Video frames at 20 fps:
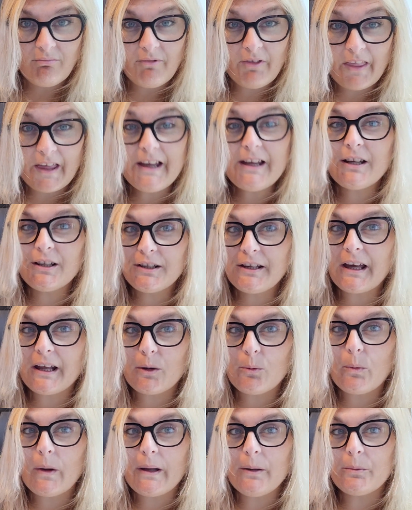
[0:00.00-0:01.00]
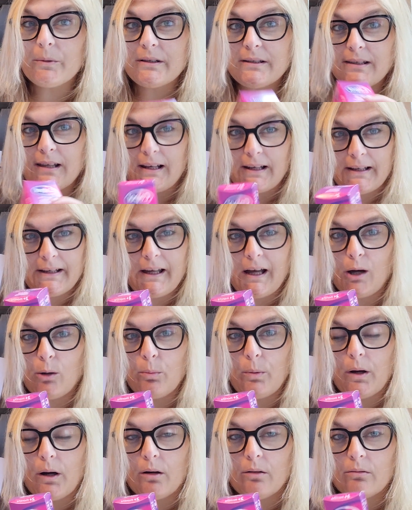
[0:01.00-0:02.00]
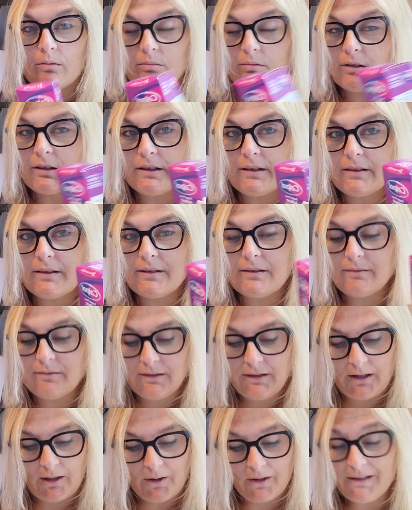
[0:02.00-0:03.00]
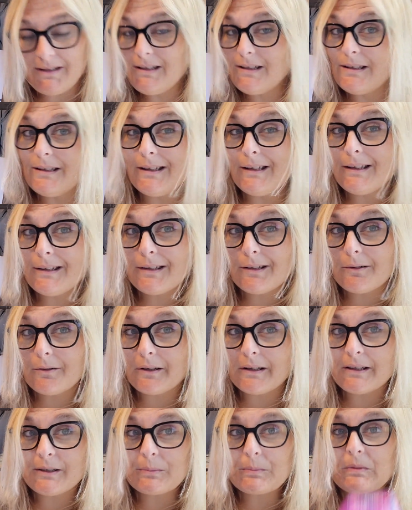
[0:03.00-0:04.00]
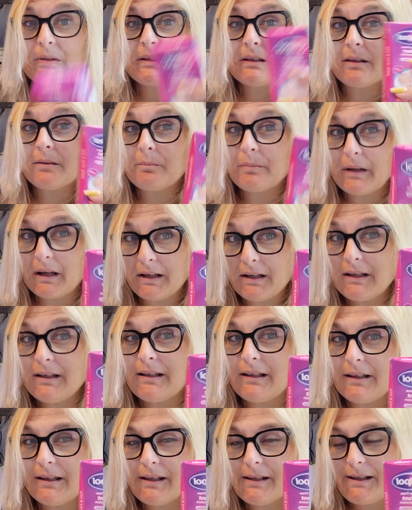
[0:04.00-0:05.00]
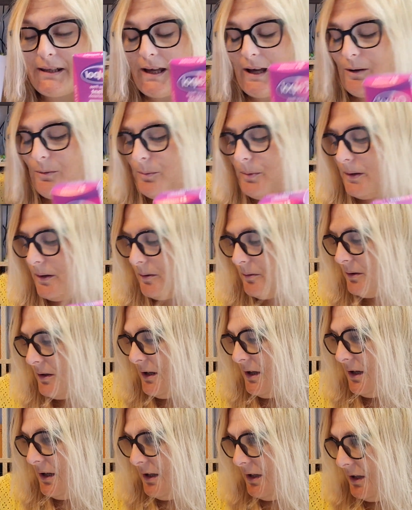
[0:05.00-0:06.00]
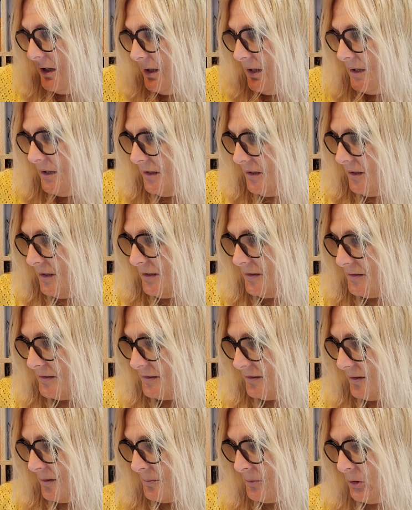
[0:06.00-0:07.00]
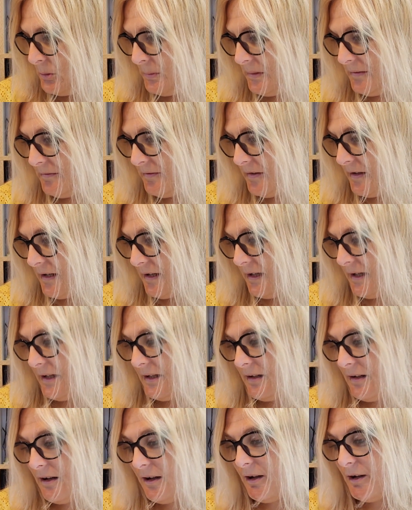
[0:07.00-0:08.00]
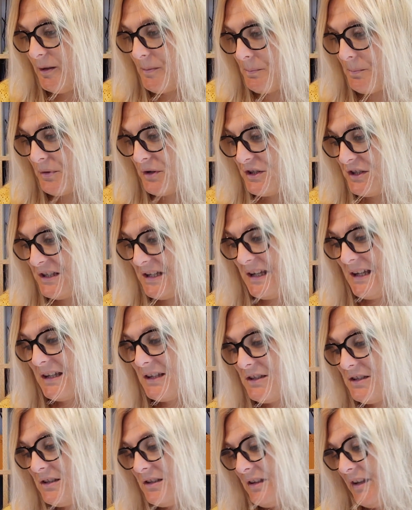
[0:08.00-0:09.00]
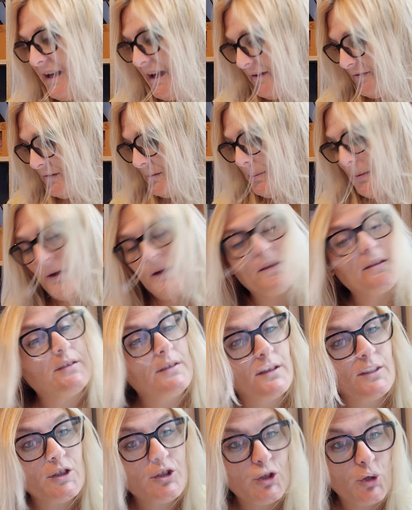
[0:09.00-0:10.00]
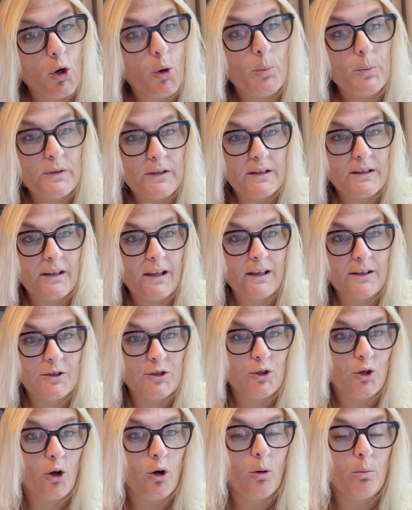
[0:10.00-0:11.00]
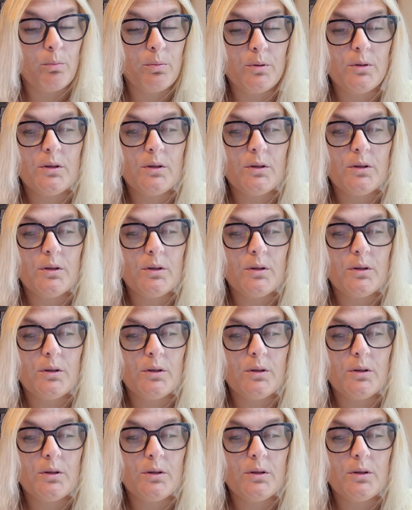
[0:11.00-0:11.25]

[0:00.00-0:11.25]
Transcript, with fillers: they could get away with selling Calpol because, you know, I didn't need the crisps, but I needed the Calpol. And I'm not being funny, I predict that every person that shops in that shop